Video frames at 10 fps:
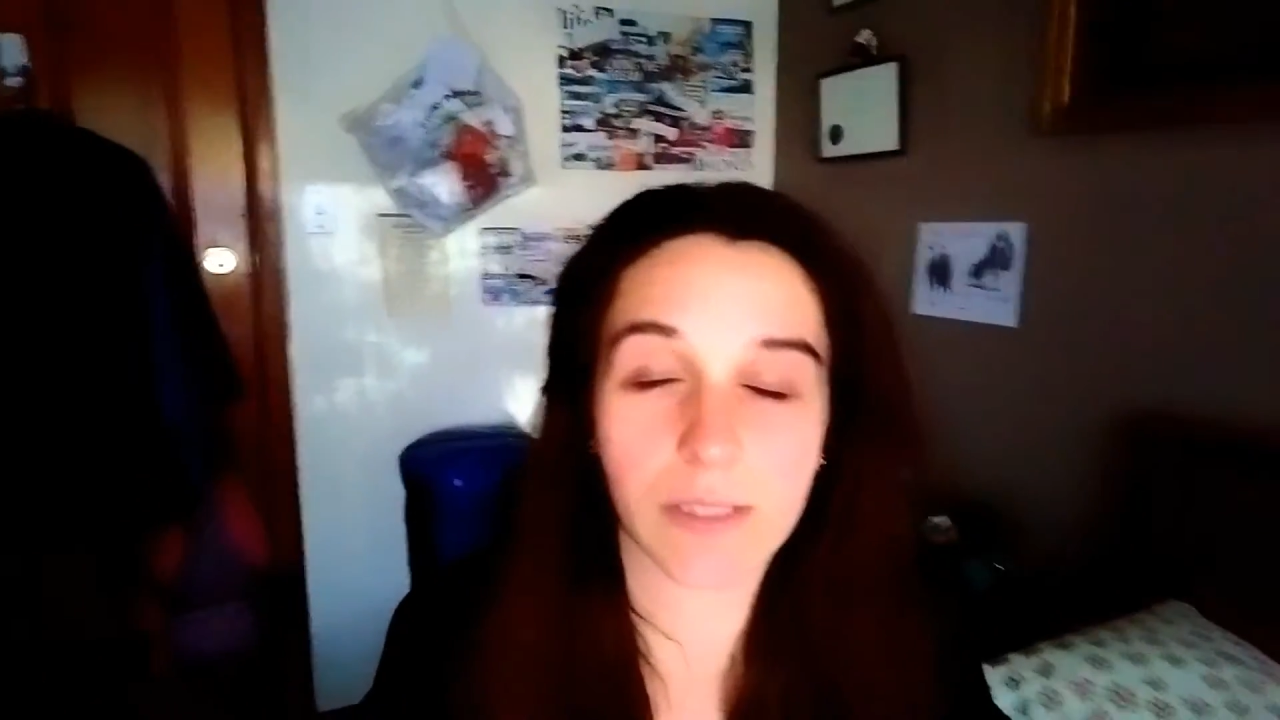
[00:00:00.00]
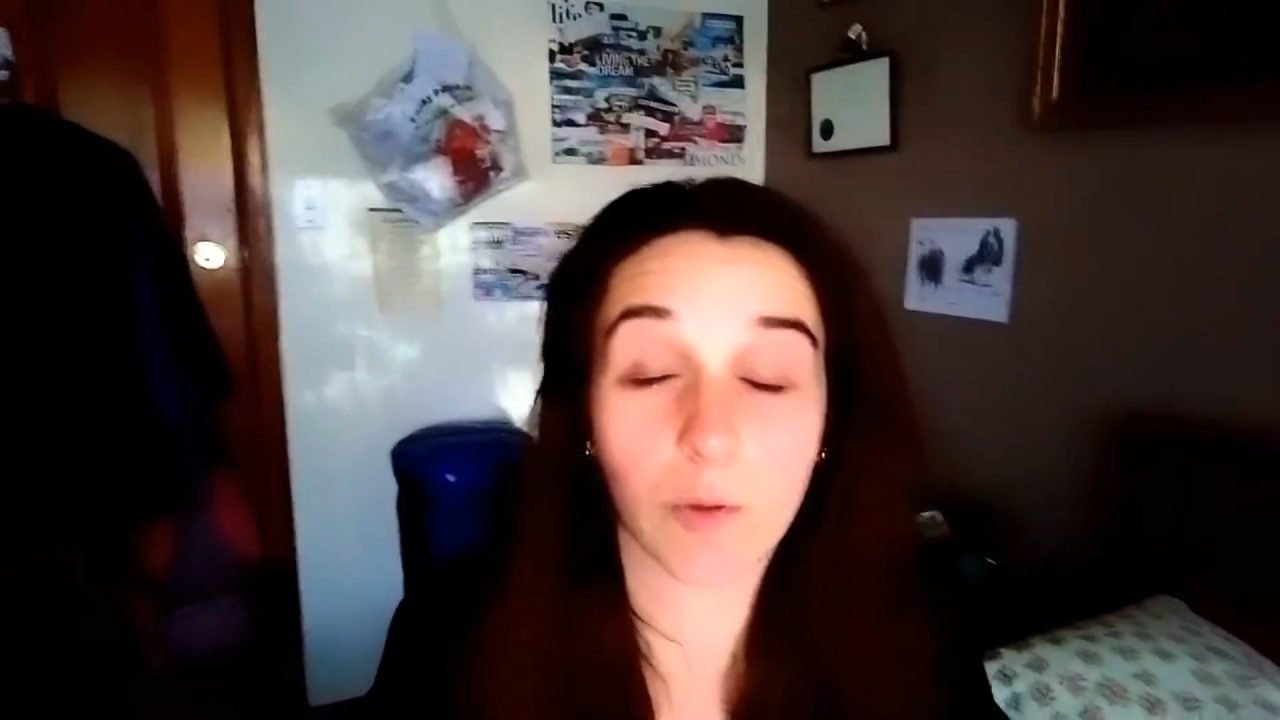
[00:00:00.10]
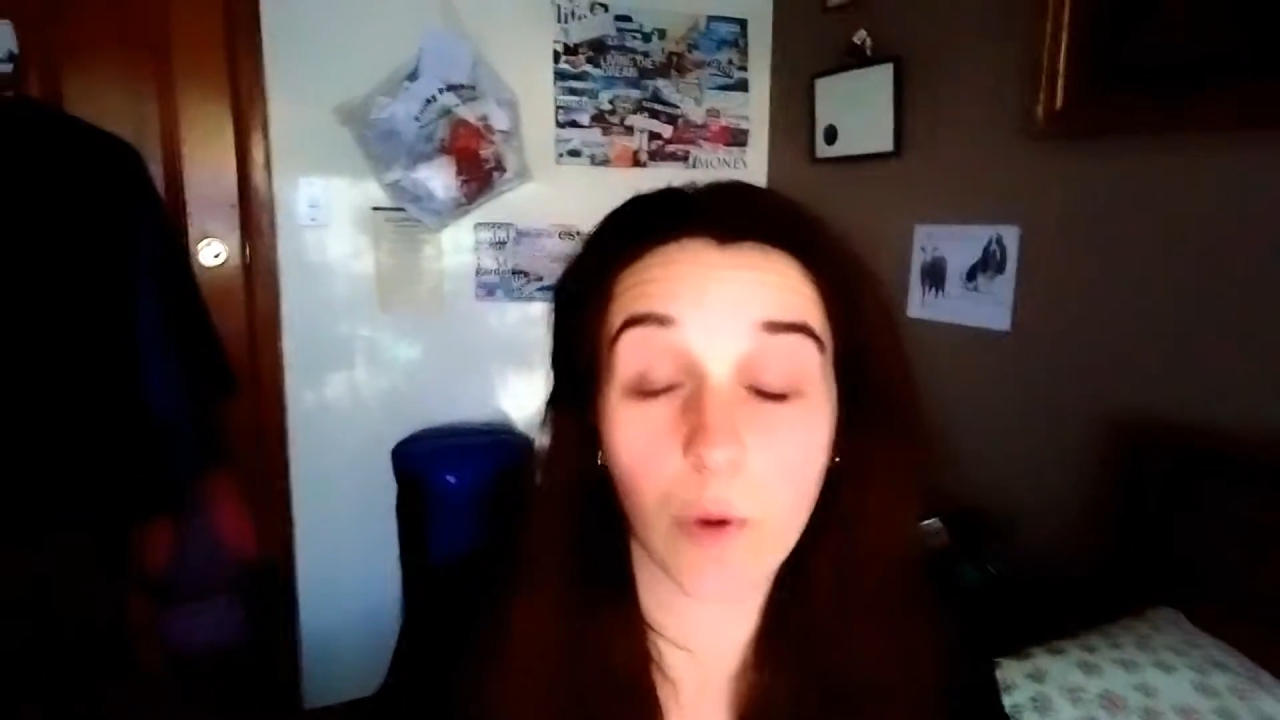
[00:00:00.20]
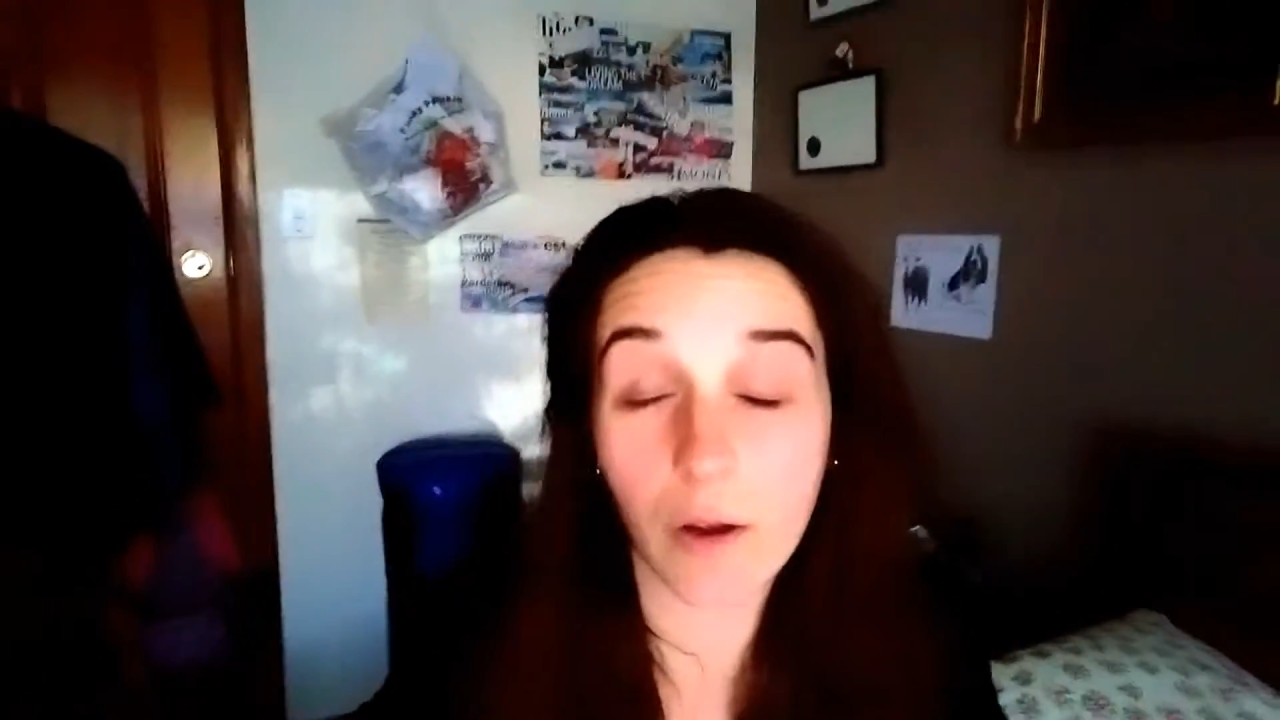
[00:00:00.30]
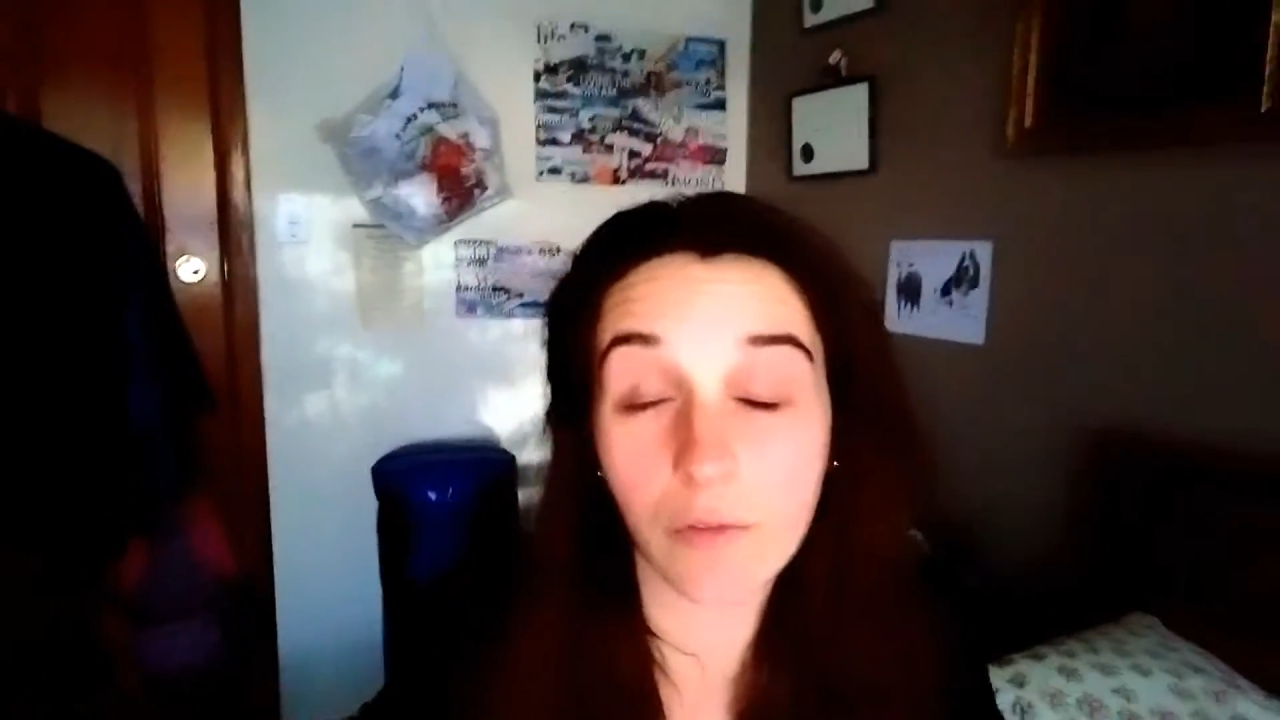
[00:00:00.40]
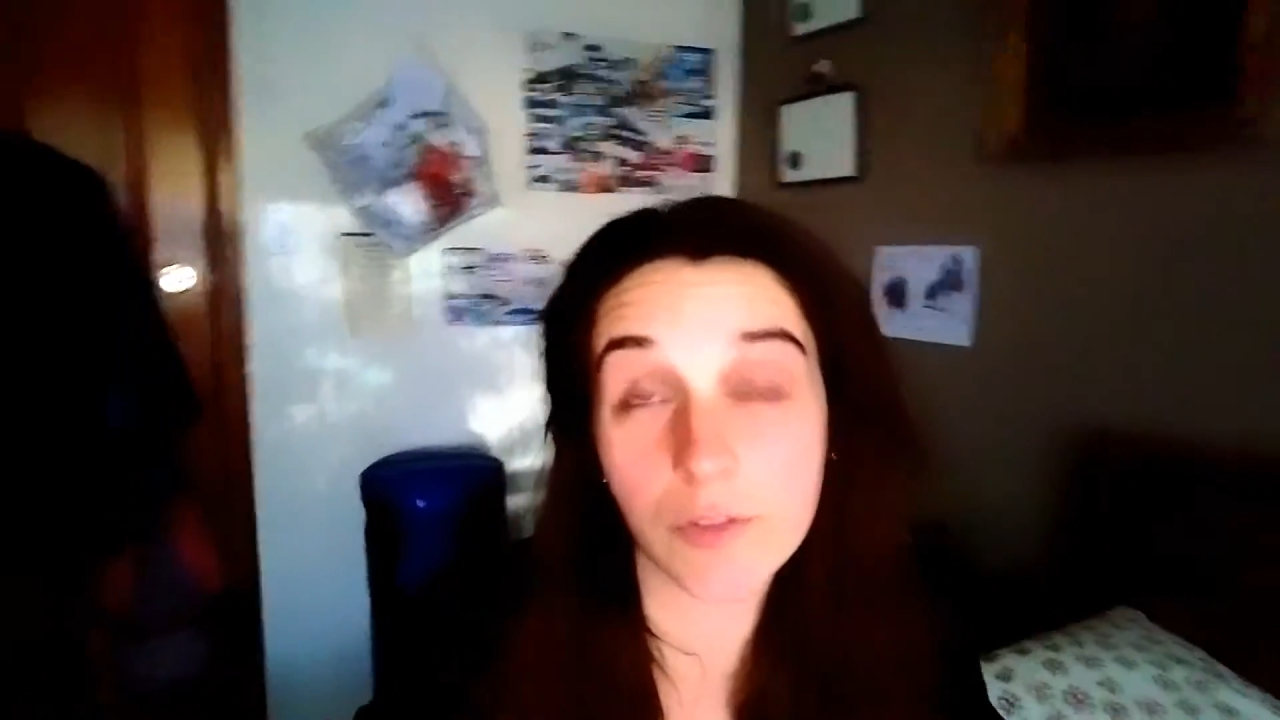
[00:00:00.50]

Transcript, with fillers: quite often